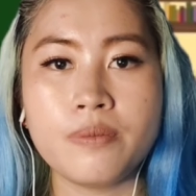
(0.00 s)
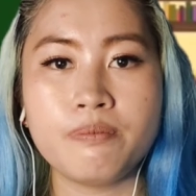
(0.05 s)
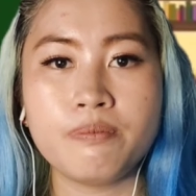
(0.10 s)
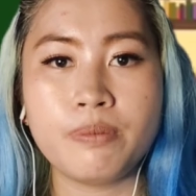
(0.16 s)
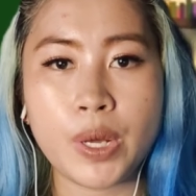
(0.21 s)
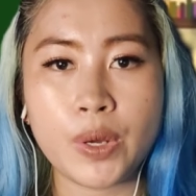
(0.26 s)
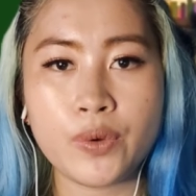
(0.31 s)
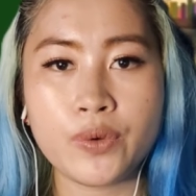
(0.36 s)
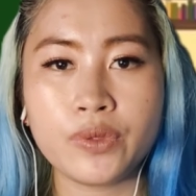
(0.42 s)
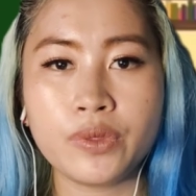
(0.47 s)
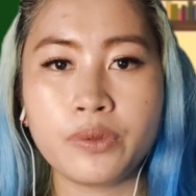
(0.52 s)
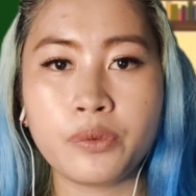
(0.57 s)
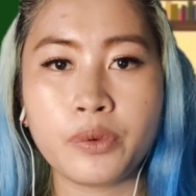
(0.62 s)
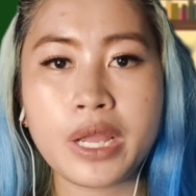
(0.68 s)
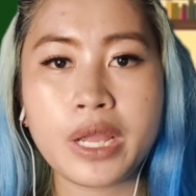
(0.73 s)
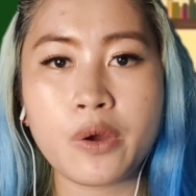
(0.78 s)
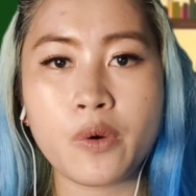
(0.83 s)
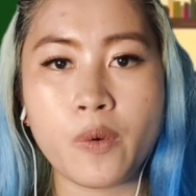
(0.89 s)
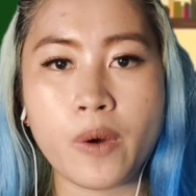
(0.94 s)
both
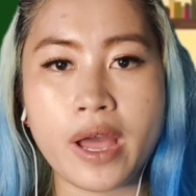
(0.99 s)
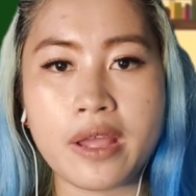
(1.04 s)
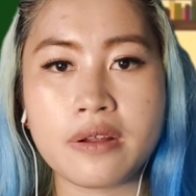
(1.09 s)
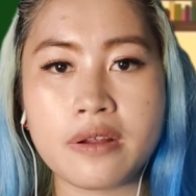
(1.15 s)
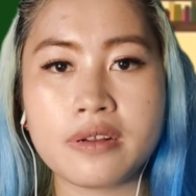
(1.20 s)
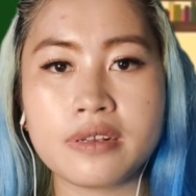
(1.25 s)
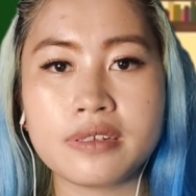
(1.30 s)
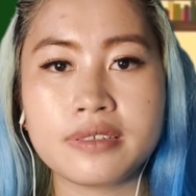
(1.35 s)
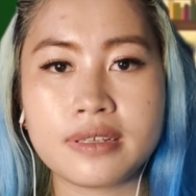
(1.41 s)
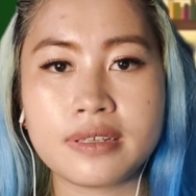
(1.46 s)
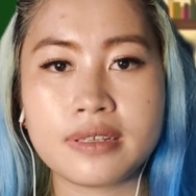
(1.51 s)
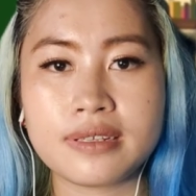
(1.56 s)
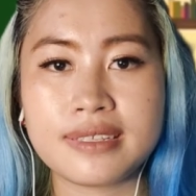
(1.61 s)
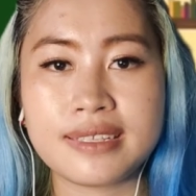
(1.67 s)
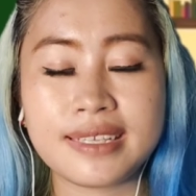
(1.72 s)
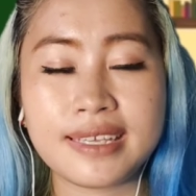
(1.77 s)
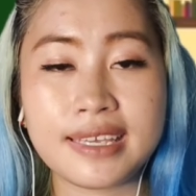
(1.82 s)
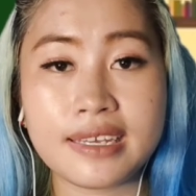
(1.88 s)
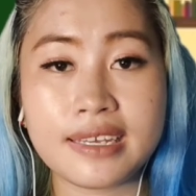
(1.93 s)
requires
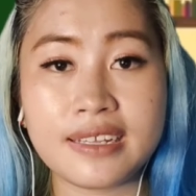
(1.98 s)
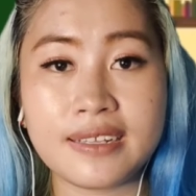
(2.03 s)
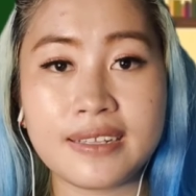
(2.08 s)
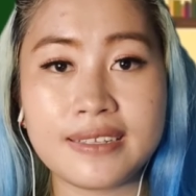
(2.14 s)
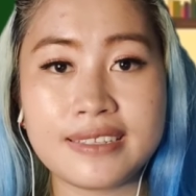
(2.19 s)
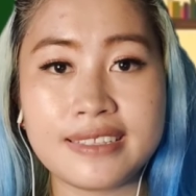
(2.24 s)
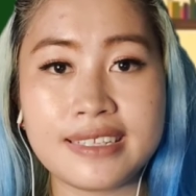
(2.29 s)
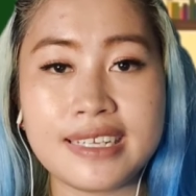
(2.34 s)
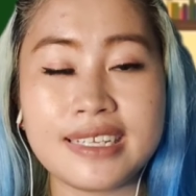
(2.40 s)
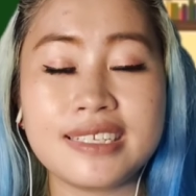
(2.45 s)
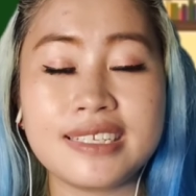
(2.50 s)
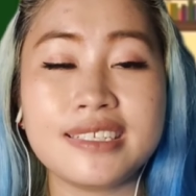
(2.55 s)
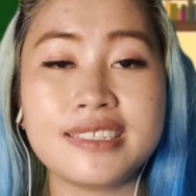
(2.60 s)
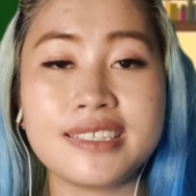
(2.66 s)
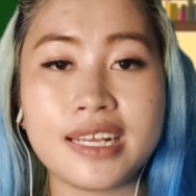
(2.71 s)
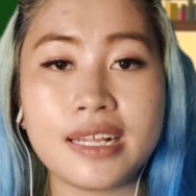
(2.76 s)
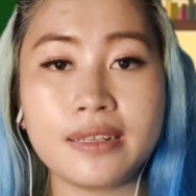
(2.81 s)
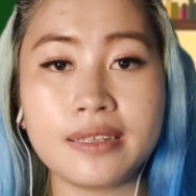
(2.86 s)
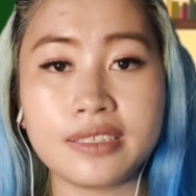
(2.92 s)
skills and
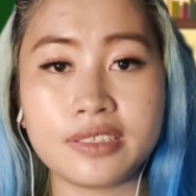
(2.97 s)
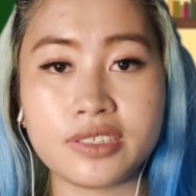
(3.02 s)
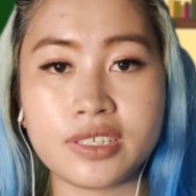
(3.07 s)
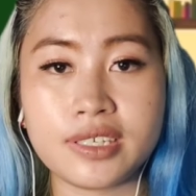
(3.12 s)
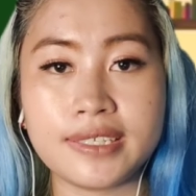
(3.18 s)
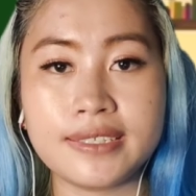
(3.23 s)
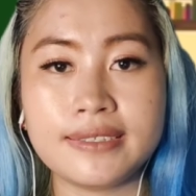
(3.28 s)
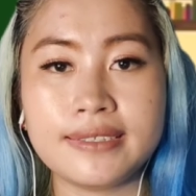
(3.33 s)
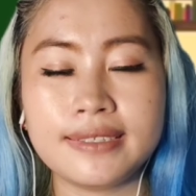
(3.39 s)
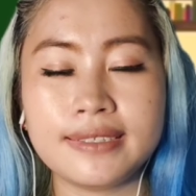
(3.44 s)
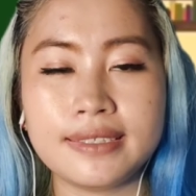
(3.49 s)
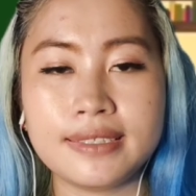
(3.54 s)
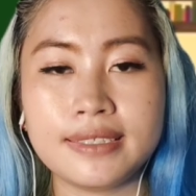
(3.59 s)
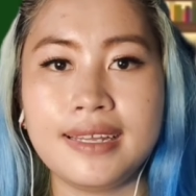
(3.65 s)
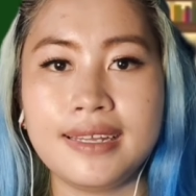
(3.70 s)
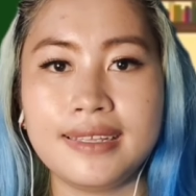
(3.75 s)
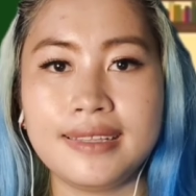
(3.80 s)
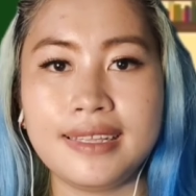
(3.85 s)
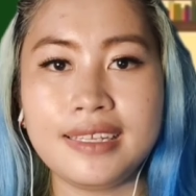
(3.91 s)
intelligence.
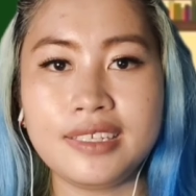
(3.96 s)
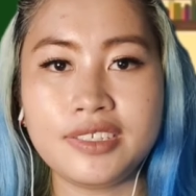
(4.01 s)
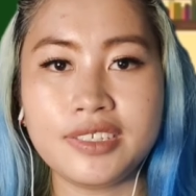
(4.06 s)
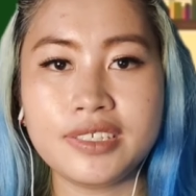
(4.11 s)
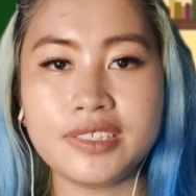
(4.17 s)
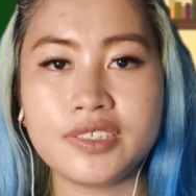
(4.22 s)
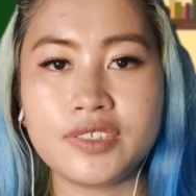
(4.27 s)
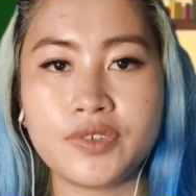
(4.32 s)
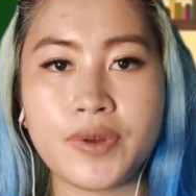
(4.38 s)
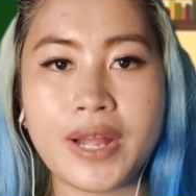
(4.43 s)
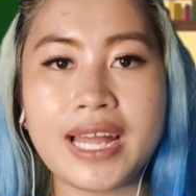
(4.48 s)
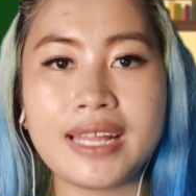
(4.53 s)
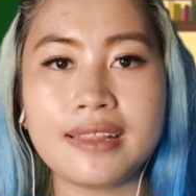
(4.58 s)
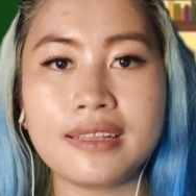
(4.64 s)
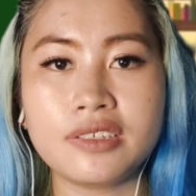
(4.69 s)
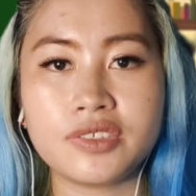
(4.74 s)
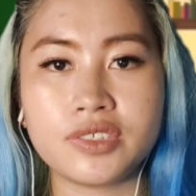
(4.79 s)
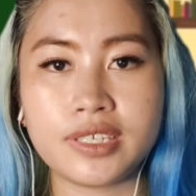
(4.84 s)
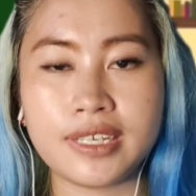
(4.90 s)
Teaching
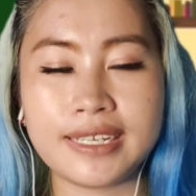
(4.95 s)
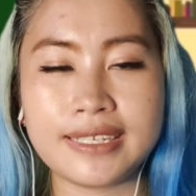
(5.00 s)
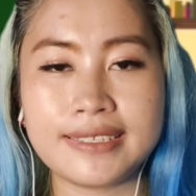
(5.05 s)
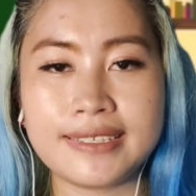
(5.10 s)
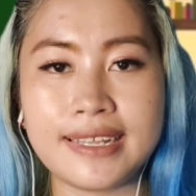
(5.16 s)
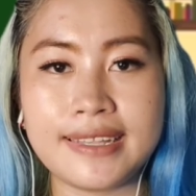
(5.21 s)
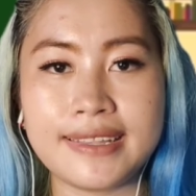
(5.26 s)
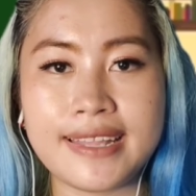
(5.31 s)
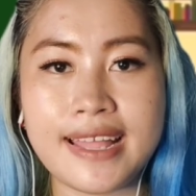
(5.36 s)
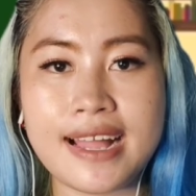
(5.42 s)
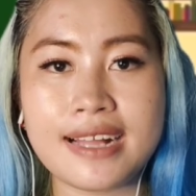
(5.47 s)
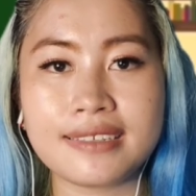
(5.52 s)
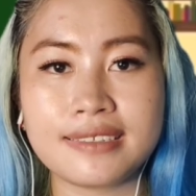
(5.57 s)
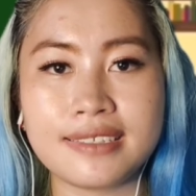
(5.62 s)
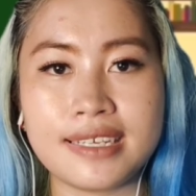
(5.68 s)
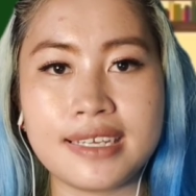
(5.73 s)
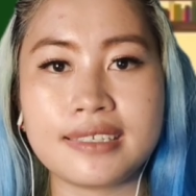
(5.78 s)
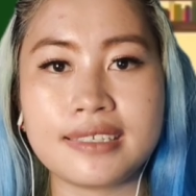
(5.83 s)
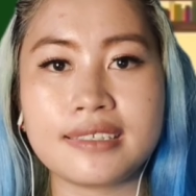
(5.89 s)
strategies and
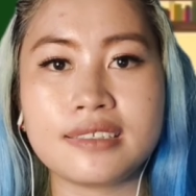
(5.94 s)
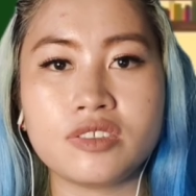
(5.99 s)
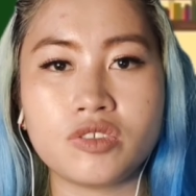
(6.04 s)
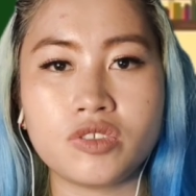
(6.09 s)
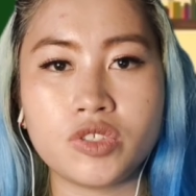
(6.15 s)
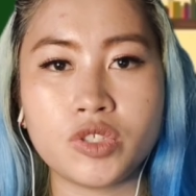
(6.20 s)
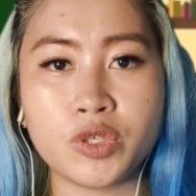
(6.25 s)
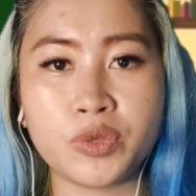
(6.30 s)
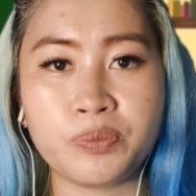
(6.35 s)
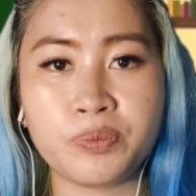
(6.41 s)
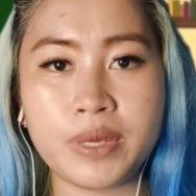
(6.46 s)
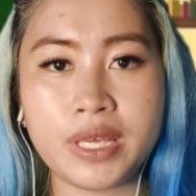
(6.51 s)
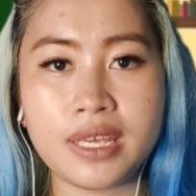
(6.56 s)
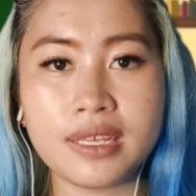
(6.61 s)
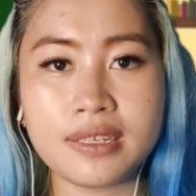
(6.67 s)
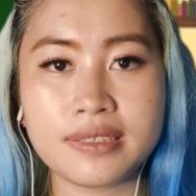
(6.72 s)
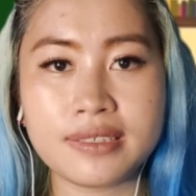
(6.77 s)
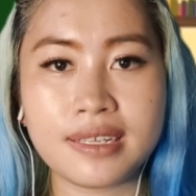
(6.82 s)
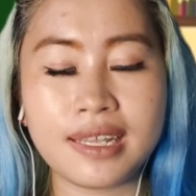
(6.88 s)
tactics should
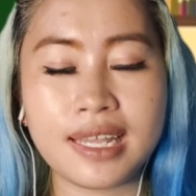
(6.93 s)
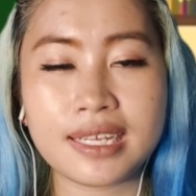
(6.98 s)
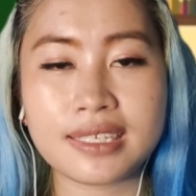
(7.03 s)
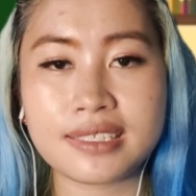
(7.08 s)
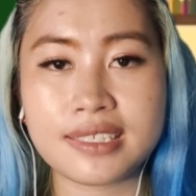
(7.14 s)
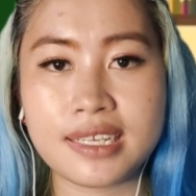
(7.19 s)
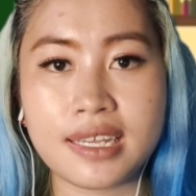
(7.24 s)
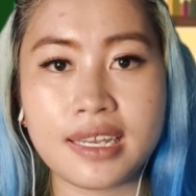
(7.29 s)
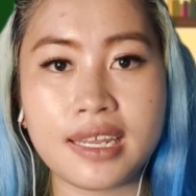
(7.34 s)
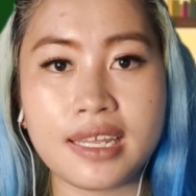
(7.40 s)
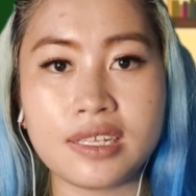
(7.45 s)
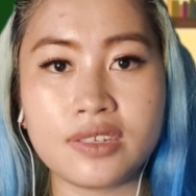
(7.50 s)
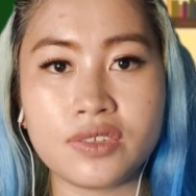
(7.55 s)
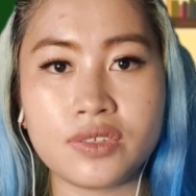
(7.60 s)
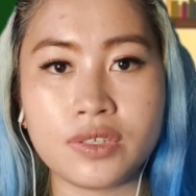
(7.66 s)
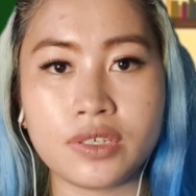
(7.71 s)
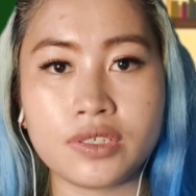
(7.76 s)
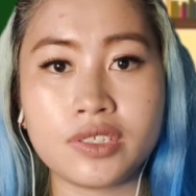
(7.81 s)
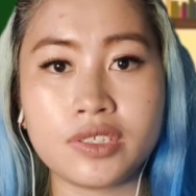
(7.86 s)
be selected in
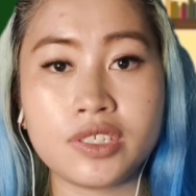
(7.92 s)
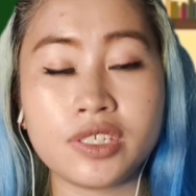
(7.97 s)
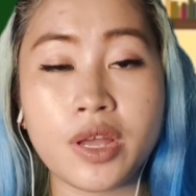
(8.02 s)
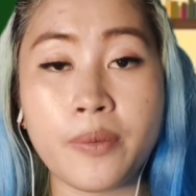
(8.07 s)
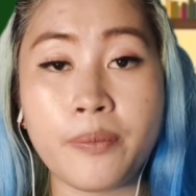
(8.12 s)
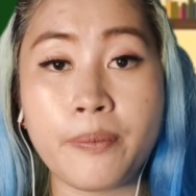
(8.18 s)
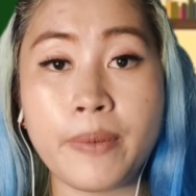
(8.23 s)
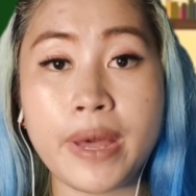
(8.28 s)
such a